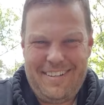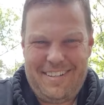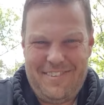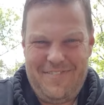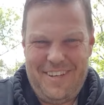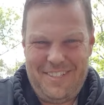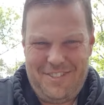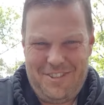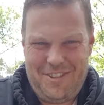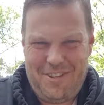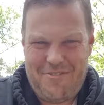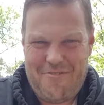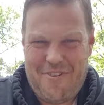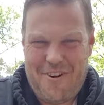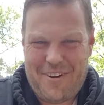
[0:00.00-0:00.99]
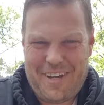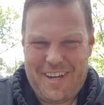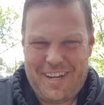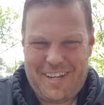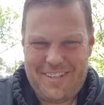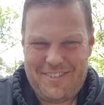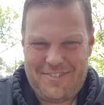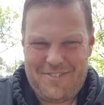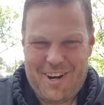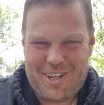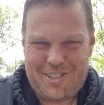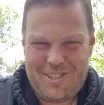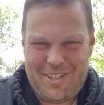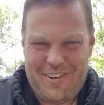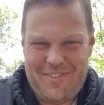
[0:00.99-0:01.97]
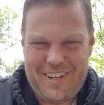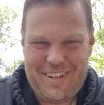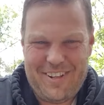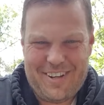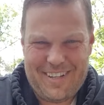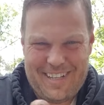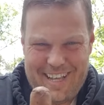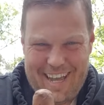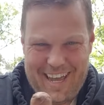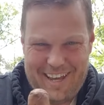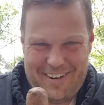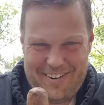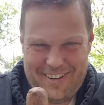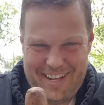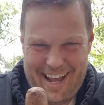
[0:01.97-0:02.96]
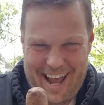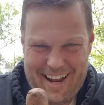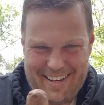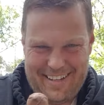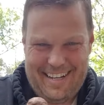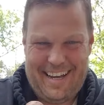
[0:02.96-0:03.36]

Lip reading: mention the wonky construction. I mean, look at the head on that.